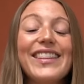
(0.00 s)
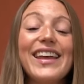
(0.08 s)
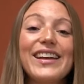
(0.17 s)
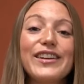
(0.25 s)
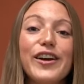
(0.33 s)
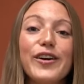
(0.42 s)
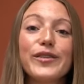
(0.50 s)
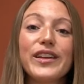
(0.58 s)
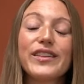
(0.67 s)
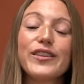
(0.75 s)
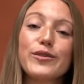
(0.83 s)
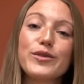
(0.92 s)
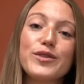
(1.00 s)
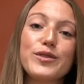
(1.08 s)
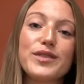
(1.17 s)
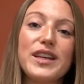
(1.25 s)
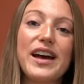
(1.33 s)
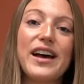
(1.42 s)
they know that those
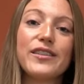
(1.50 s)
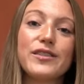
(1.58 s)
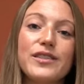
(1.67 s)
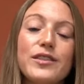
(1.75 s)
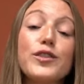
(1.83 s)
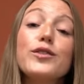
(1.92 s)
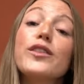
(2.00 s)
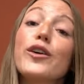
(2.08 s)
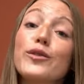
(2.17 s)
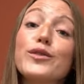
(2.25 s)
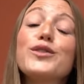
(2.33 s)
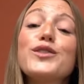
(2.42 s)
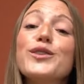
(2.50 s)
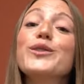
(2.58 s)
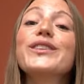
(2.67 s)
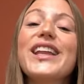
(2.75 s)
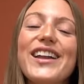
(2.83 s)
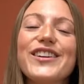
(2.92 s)
two
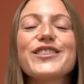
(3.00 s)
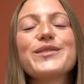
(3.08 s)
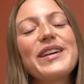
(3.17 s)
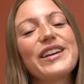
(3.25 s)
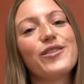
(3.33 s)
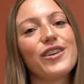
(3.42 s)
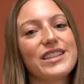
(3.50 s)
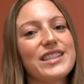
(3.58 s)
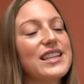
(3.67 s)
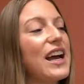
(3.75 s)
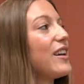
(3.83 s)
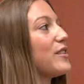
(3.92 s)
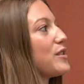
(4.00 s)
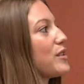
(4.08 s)
letters make one sound.